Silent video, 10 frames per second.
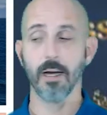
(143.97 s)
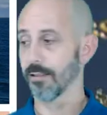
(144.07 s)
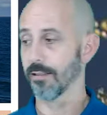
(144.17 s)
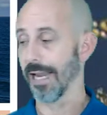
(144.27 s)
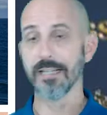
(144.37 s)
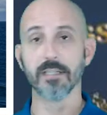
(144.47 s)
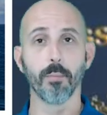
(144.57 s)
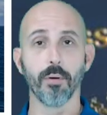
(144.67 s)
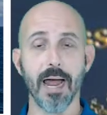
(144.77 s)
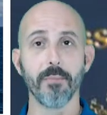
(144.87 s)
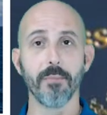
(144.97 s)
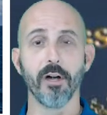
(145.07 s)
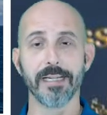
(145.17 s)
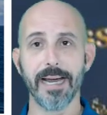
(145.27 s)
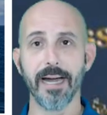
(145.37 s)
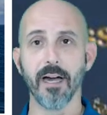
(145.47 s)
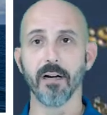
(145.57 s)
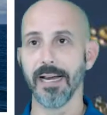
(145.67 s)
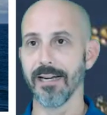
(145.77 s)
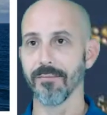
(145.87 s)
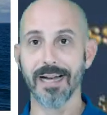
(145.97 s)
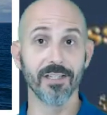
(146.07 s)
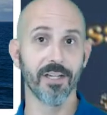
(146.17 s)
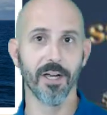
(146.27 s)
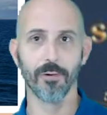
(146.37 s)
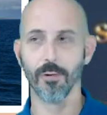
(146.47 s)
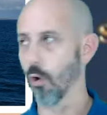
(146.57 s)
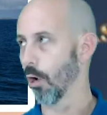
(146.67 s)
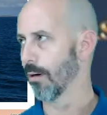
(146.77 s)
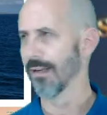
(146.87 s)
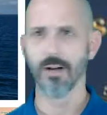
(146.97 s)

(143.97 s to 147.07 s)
take the primary care in Mexico or,